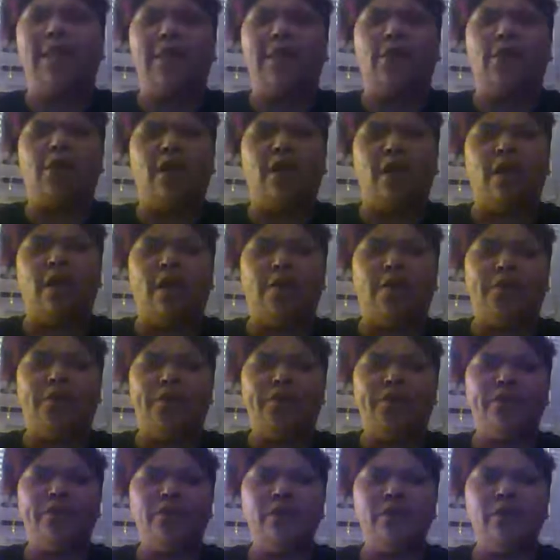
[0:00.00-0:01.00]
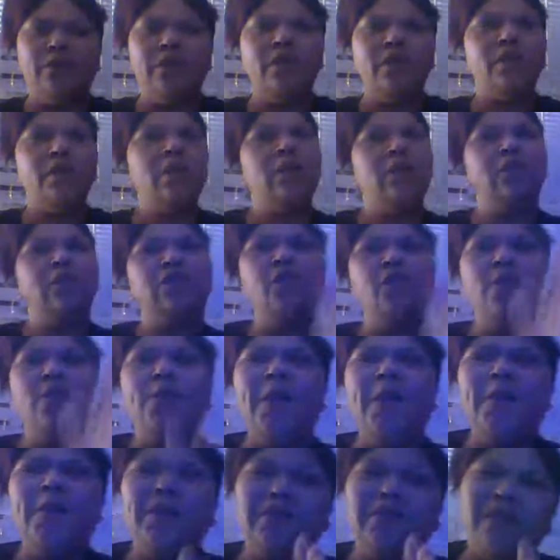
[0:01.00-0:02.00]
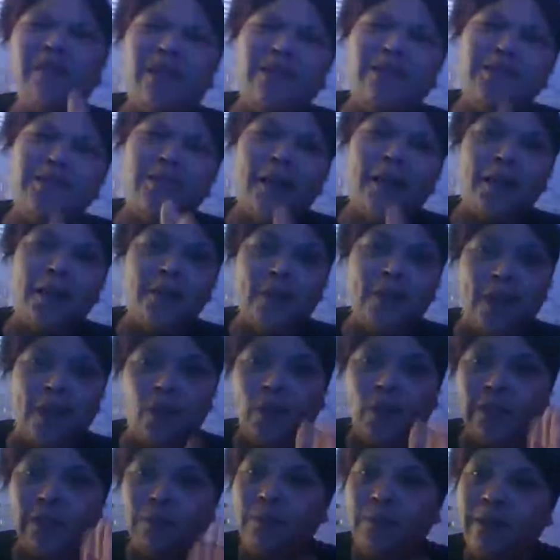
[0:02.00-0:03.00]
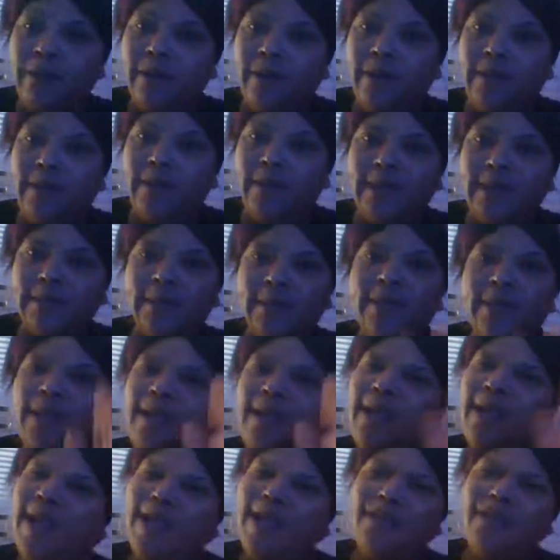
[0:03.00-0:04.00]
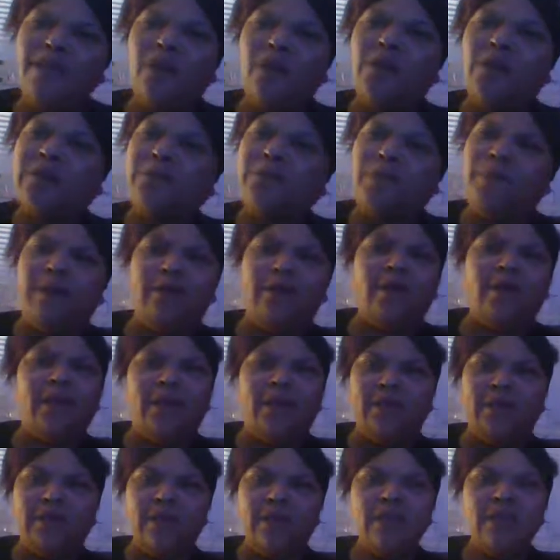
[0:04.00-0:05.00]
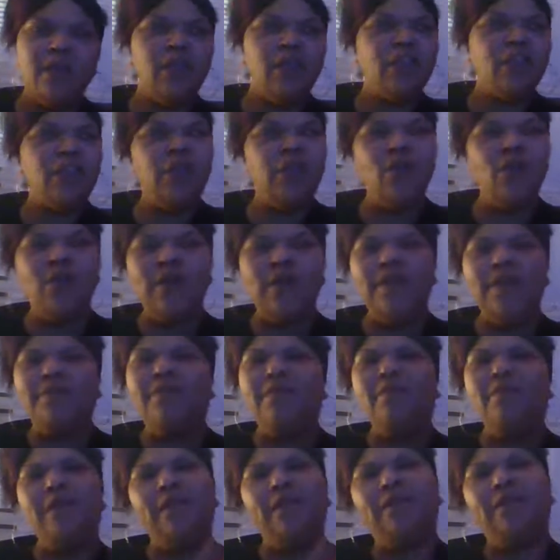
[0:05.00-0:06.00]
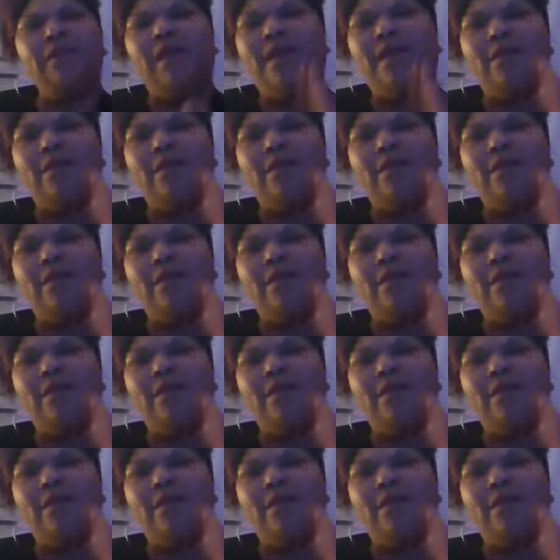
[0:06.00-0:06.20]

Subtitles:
the car. So when people start talking about what spirit is, I know what spirit is. So don't come to me talking